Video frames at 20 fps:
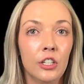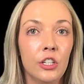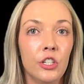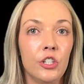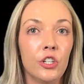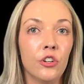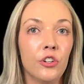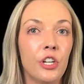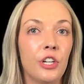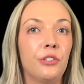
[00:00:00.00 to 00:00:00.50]

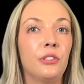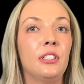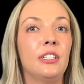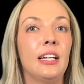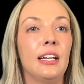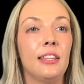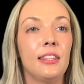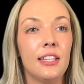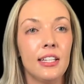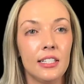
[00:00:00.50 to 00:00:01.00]
You'll notice
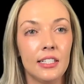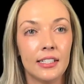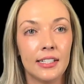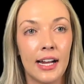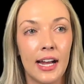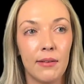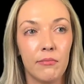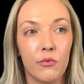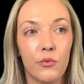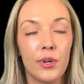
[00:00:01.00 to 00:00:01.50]
that this
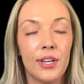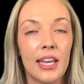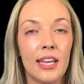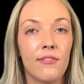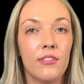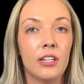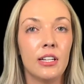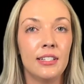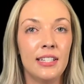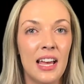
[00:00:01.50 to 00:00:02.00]
time we
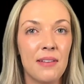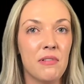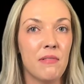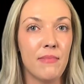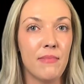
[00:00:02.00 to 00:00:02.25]
gave it a debit